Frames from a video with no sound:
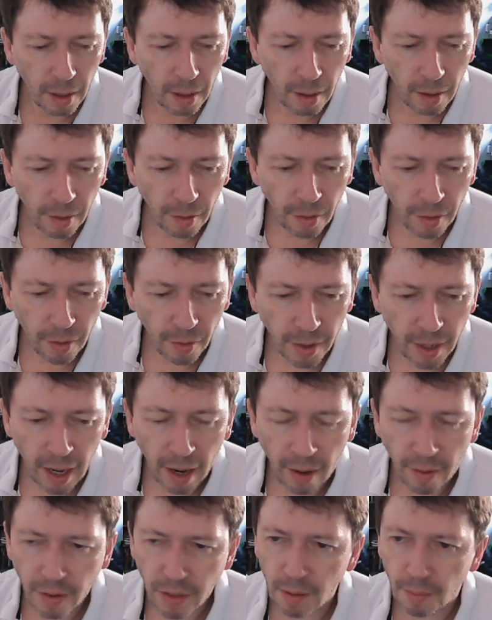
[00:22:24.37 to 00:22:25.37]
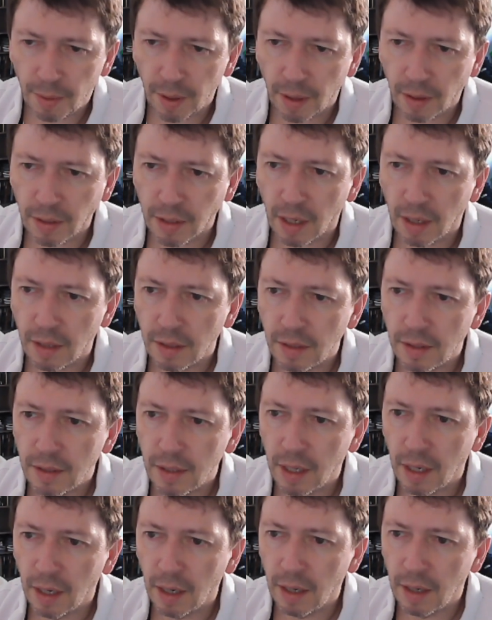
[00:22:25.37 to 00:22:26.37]
that the character builder,
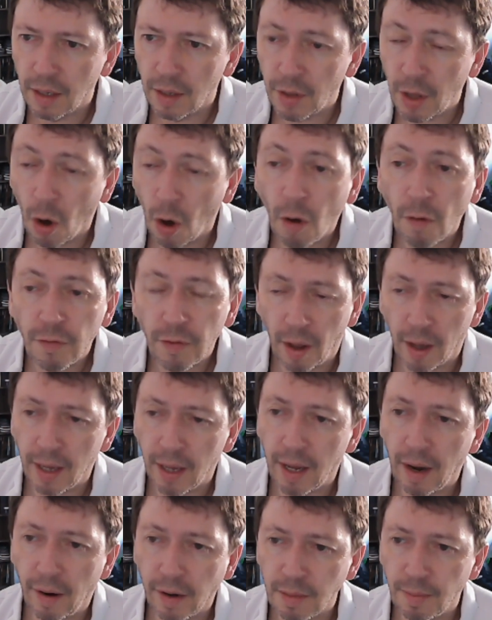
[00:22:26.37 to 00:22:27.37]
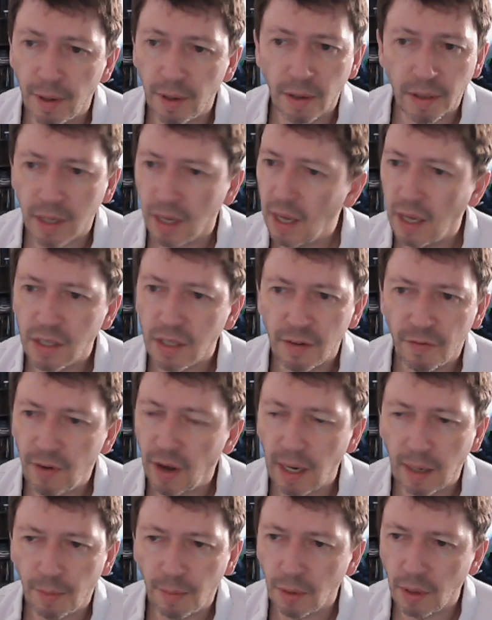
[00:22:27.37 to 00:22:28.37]
the offline character builder, is
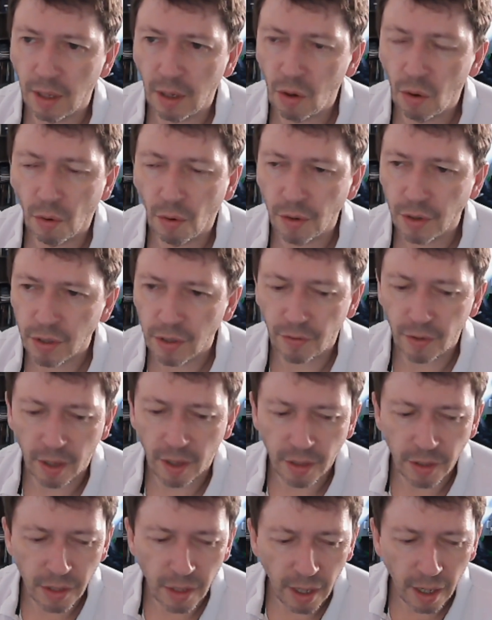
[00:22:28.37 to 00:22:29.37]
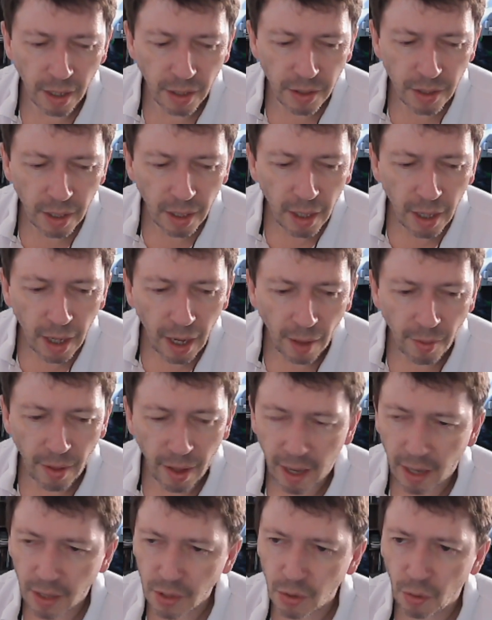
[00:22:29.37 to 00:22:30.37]
available in corners of the internet, and that
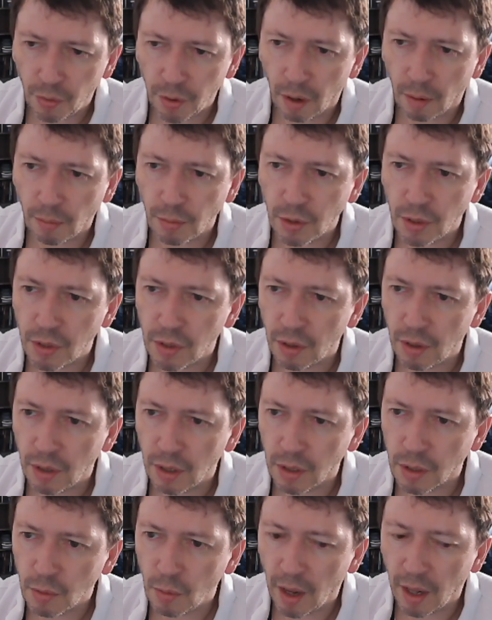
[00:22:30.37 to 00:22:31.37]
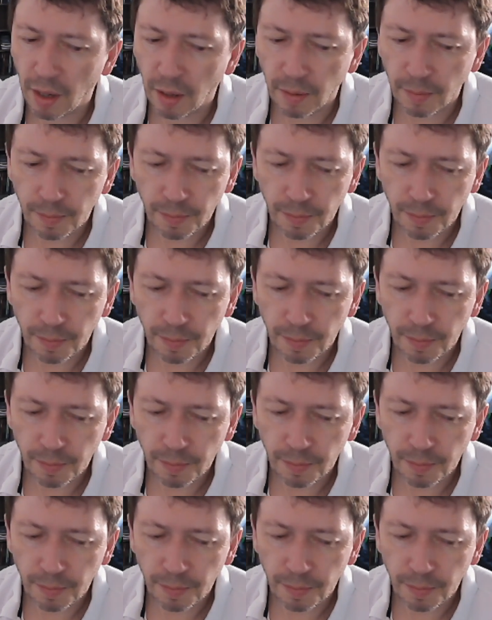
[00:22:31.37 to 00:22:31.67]
has all the options on it as well.